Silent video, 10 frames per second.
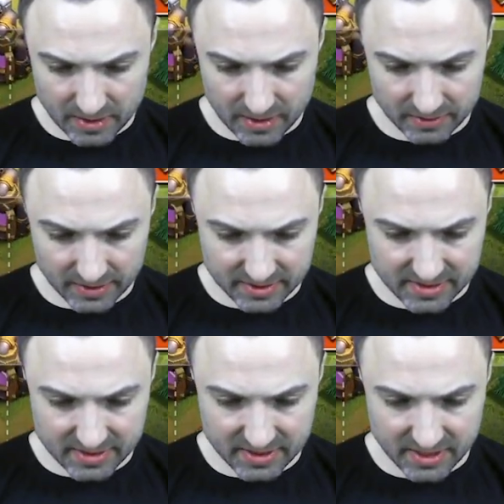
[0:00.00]
Let's
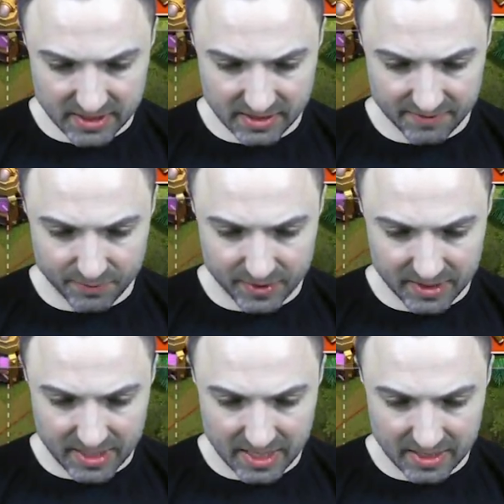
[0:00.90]
see if we
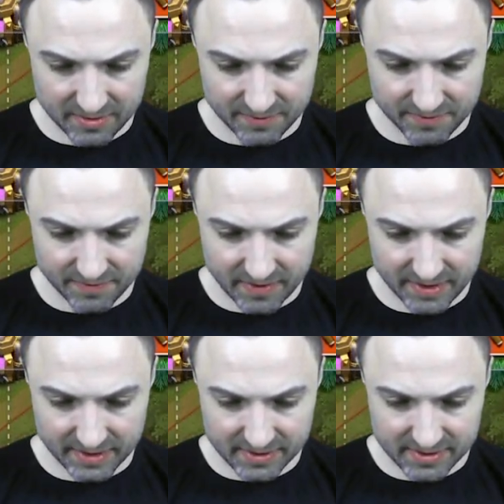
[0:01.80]
can't
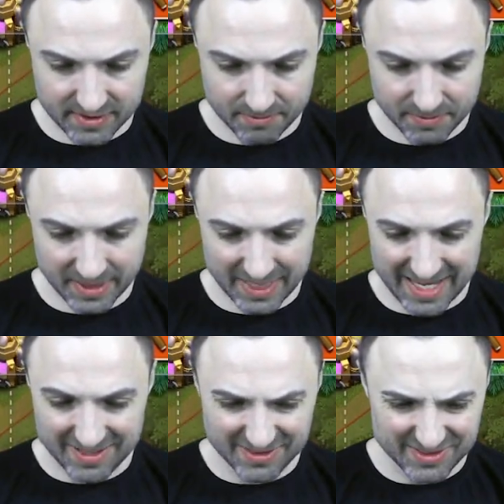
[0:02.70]
find something
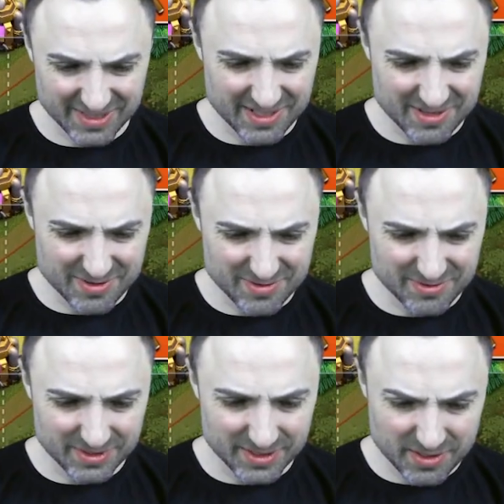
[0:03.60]
else.
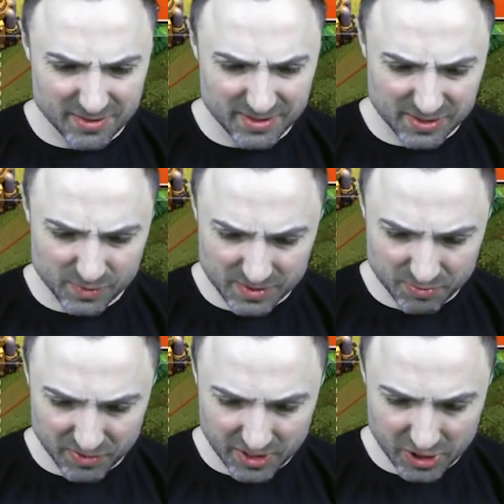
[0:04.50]
No, you know, this one's
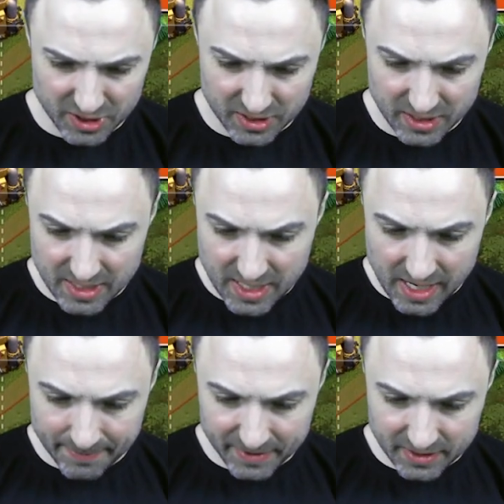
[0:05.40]
pretty good.
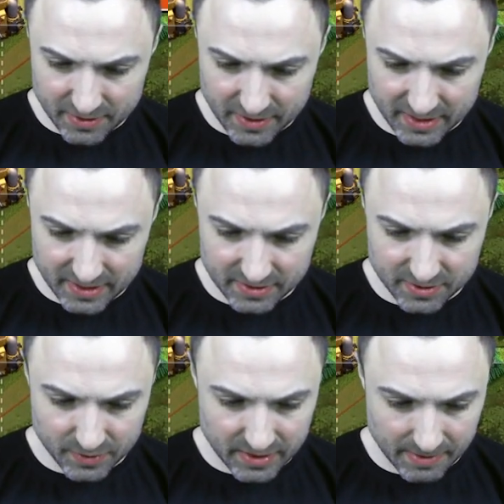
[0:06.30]
I'm going to go ahead and
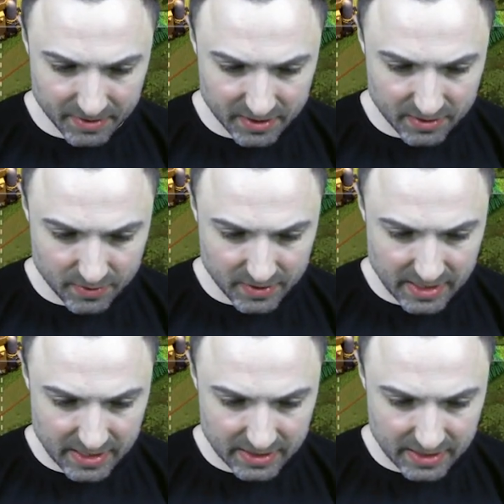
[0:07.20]
do it. I'm going to go
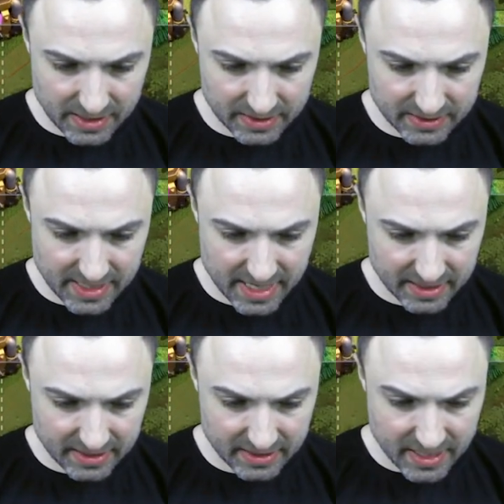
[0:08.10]
ahead and attack
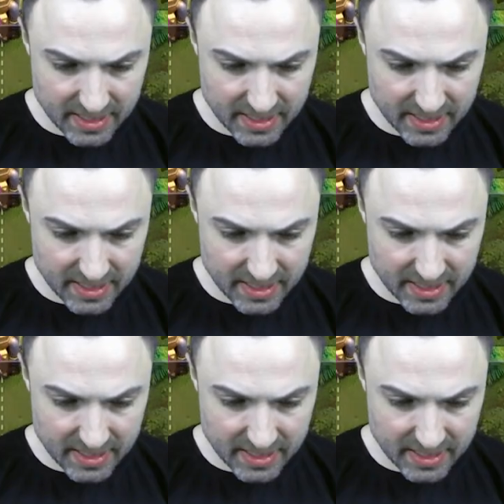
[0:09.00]
it.